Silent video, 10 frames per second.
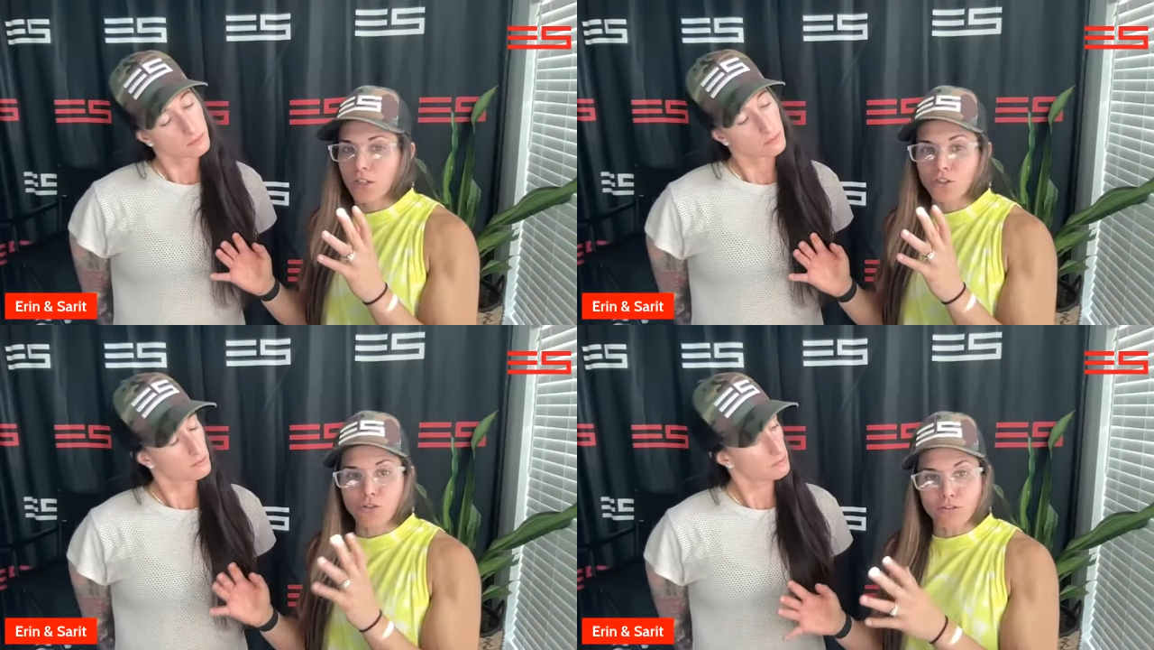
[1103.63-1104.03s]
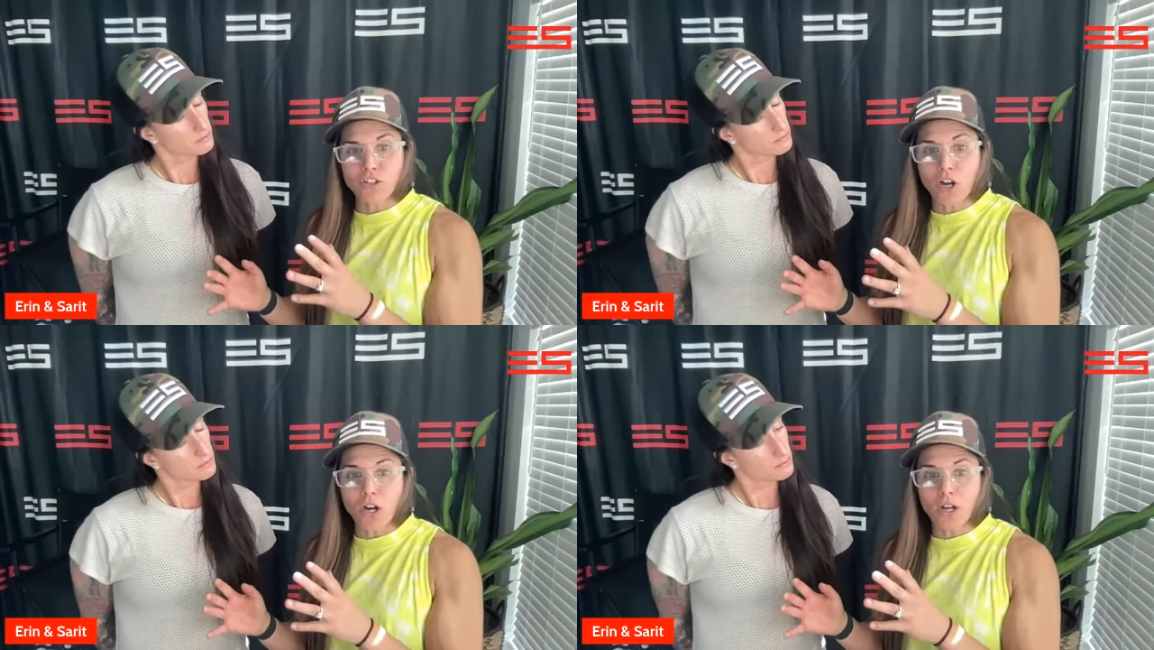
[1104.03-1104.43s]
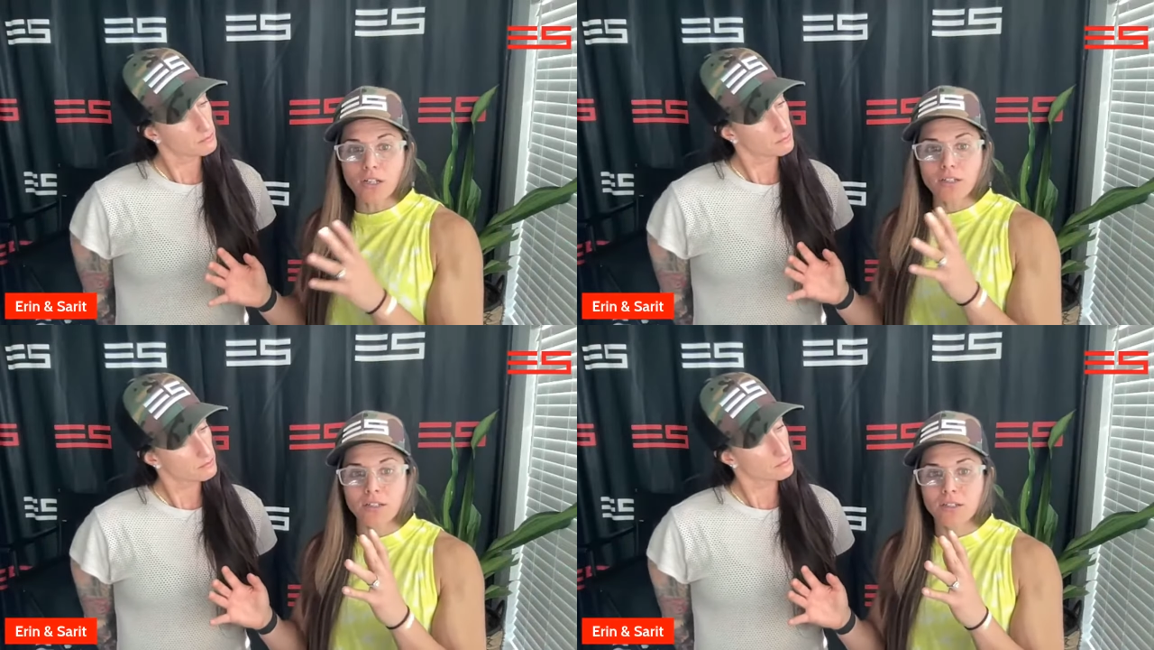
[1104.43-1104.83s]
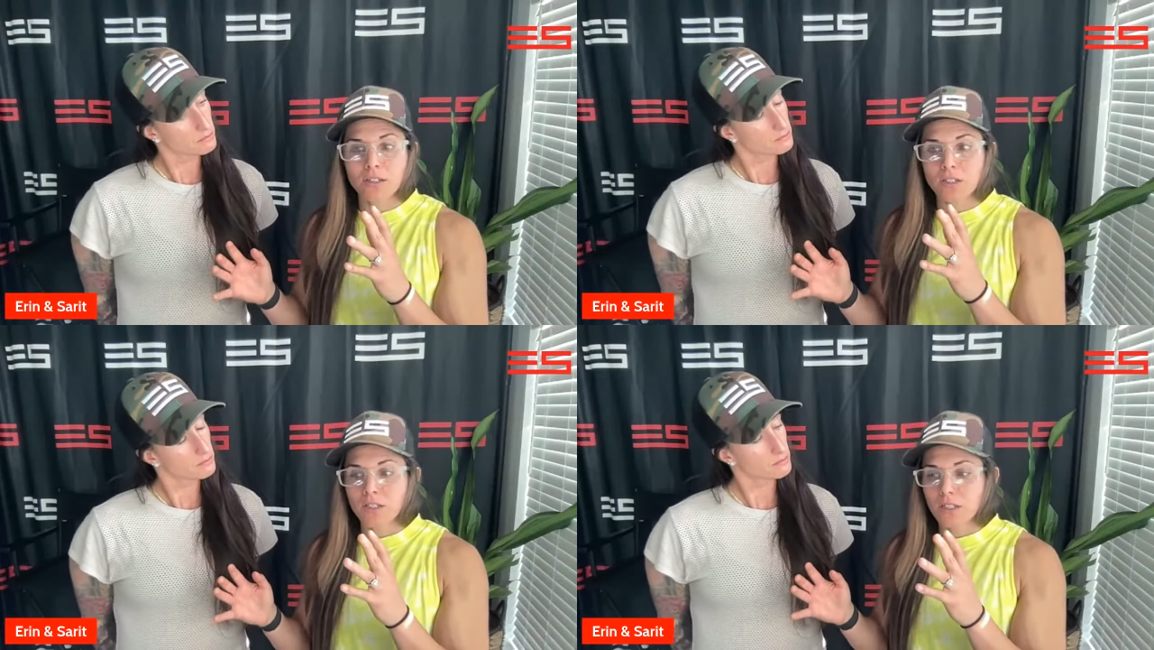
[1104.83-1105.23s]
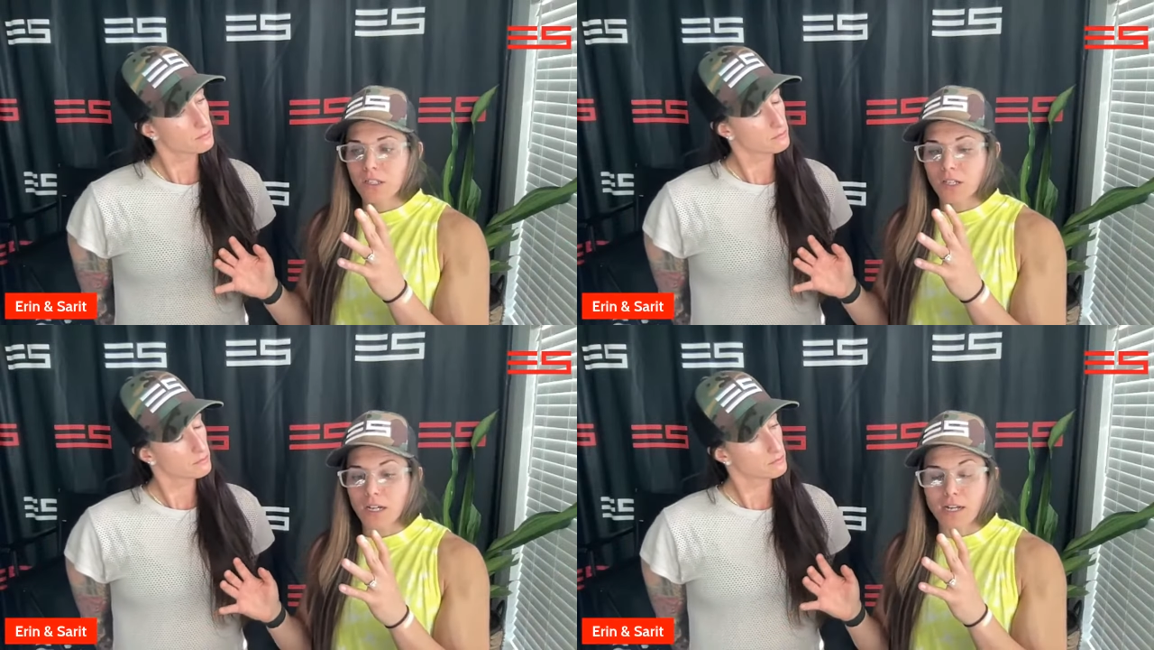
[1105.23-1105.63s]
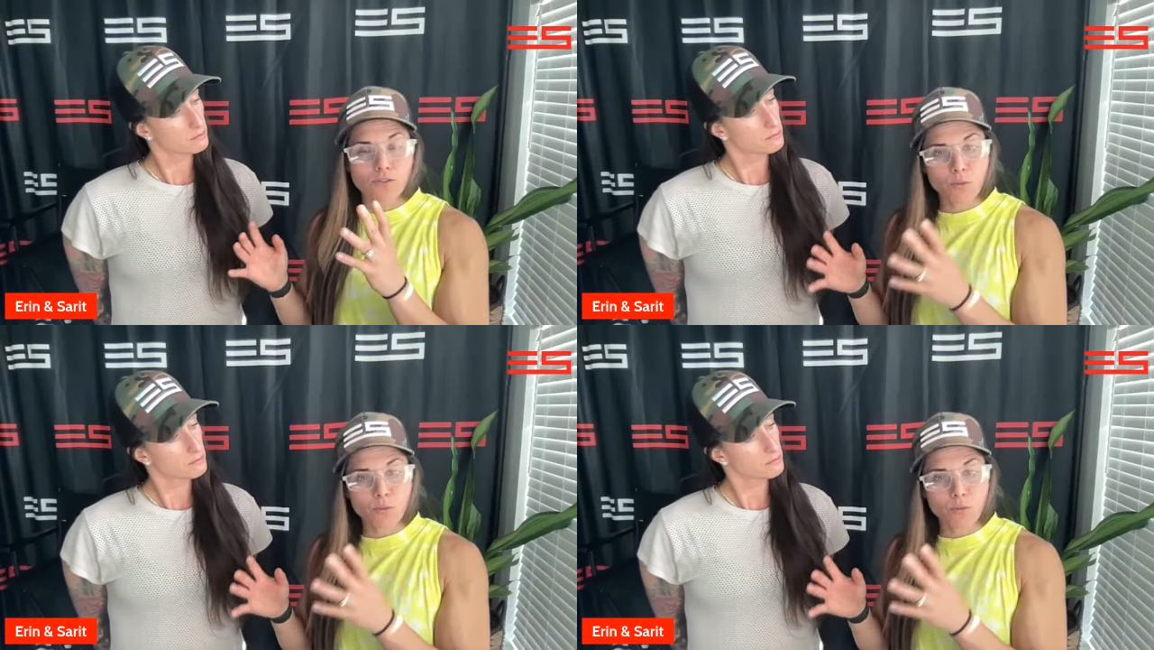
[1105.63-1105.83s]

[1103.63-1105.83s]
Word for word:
Speaker 1: Your dog at